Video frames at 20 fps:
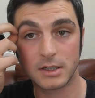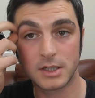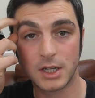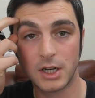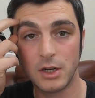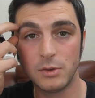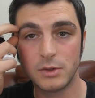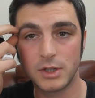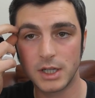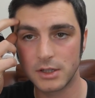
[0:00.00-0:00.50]

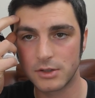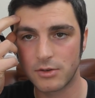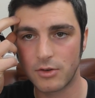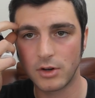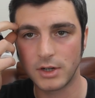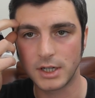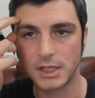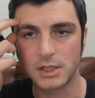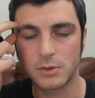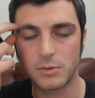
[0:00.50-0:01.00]
two things
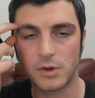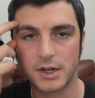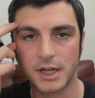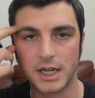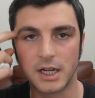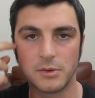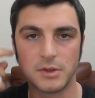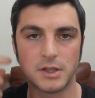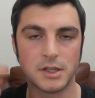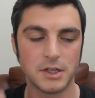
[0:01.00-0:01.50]
rolled into
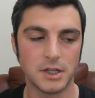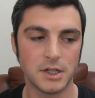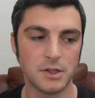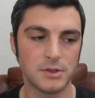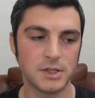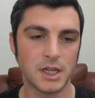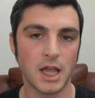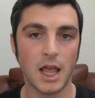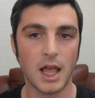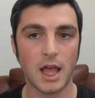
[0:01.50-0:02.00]
one here with the
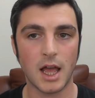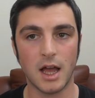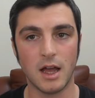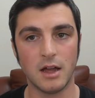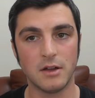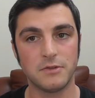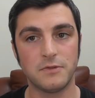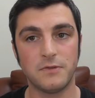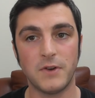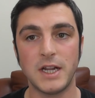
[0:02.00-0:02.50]
news.
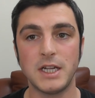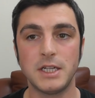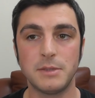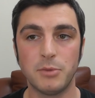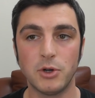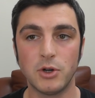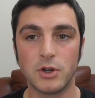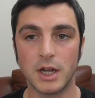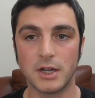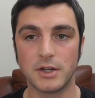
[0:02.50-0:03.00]

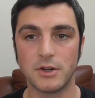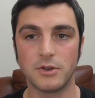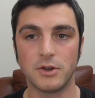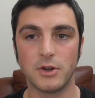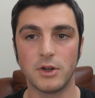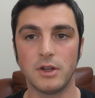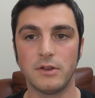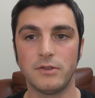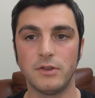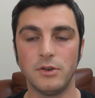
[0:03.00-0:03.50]
Facebook, I don't
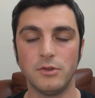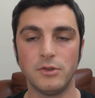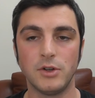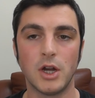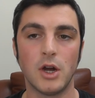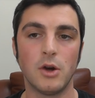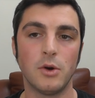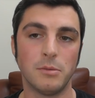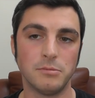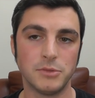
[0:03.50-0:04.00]
know if you
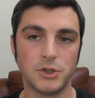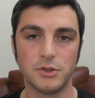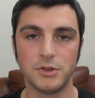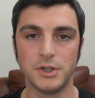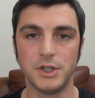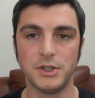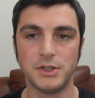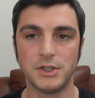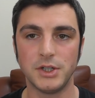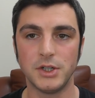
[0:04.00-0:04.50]
know, I'm sure you